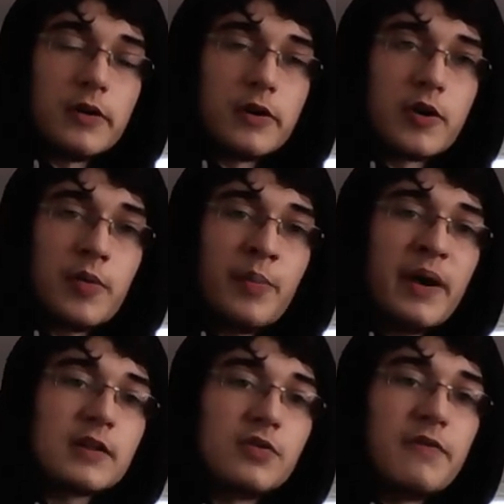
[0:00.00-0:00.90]
come
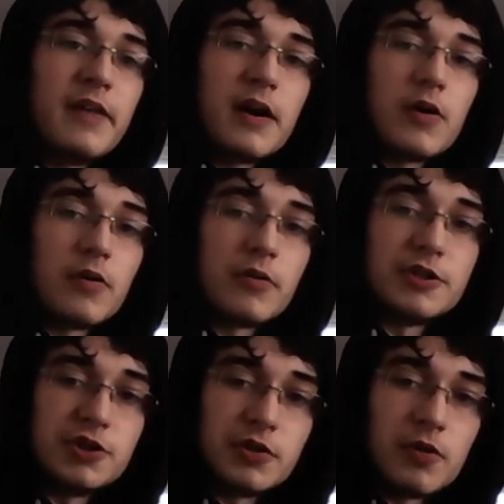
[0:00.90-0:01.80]
back to their
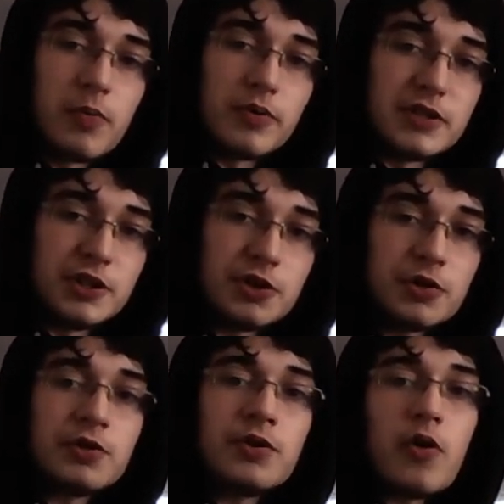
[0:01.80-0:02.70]
original
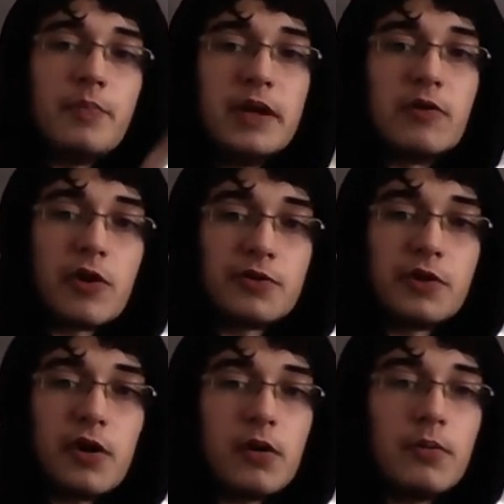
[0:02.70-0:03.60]
position or be
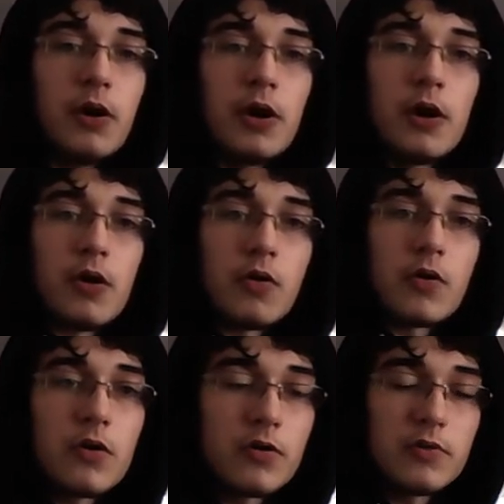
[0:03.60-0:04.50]
random,
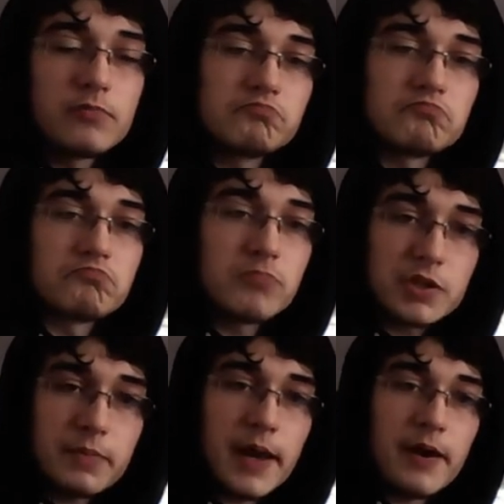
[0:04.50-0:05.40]
or
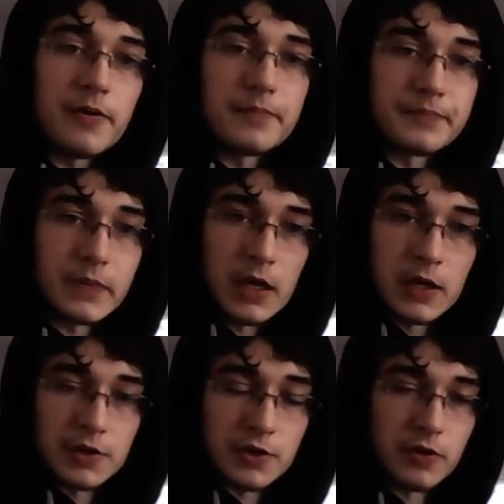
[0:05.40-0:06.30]
doesn't matter.
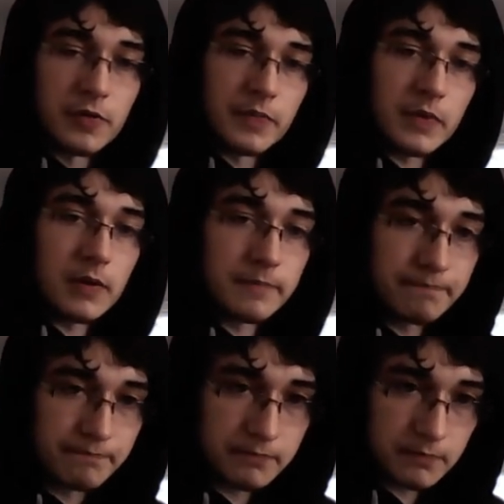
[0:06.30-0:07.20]
So
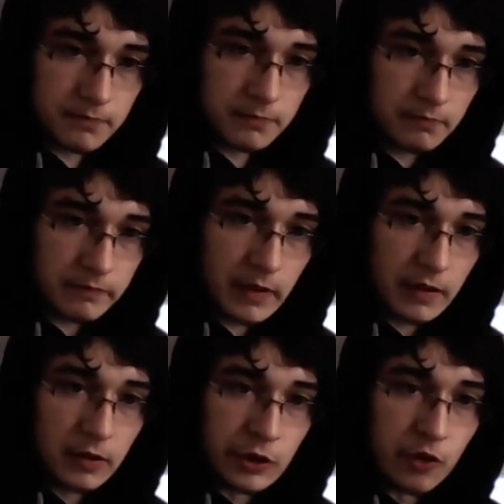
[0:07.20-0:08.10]

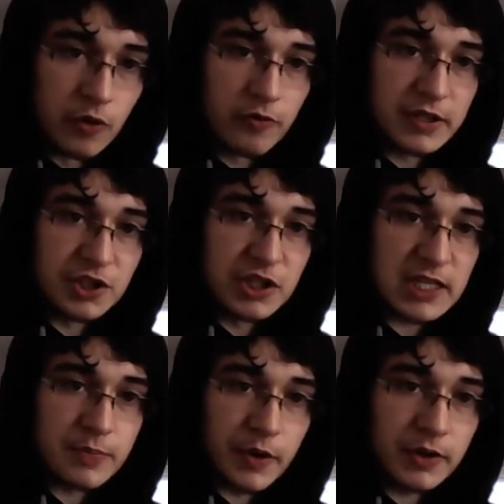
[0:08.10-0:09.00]
you will reach this
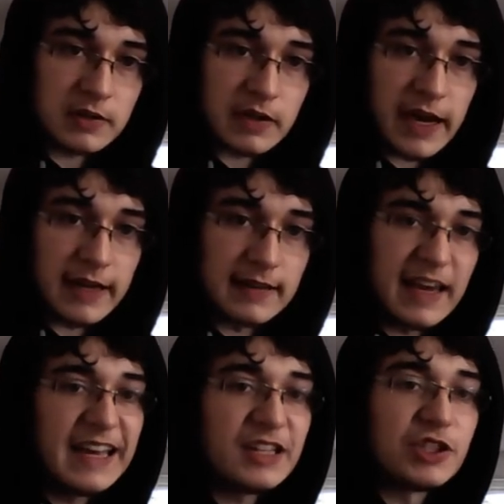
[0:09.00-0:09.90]
point at
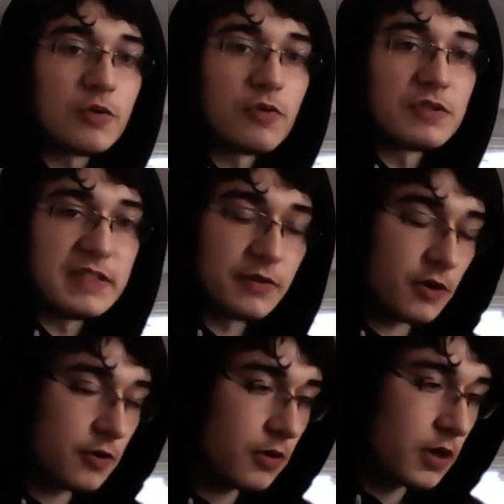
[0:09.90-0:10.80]
h equals
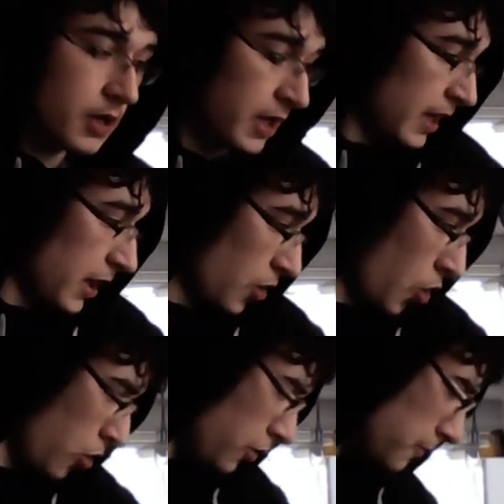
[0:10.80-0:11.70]
0,
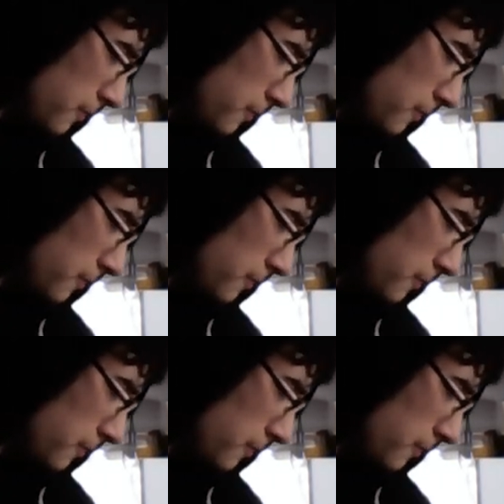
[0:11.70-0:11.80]
called